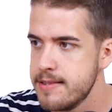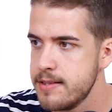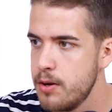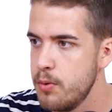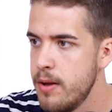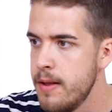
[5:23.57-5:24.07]

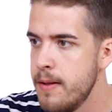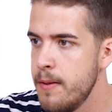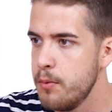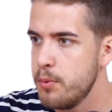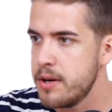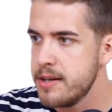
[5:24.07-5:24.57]
So
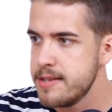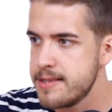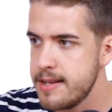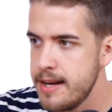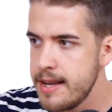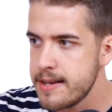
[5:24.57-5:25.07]
we're going to
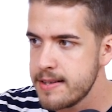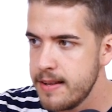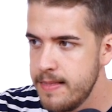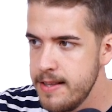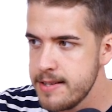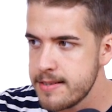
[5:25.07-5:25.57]
select
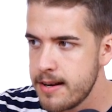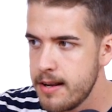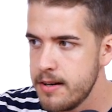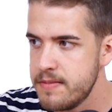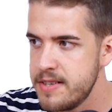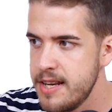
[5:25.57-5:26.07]
this
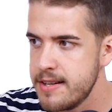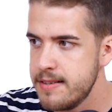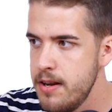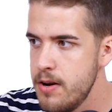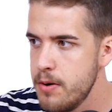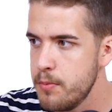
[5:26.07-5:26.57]
line of text
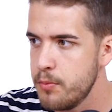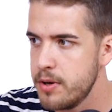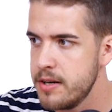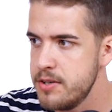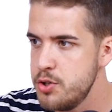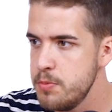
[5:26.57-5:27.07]
here, we're
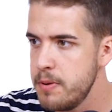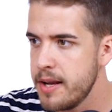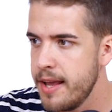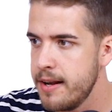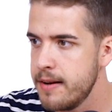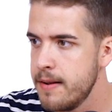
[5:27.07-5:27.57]
going to
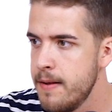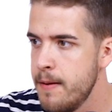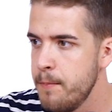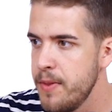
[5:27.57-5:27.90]
duplicate it,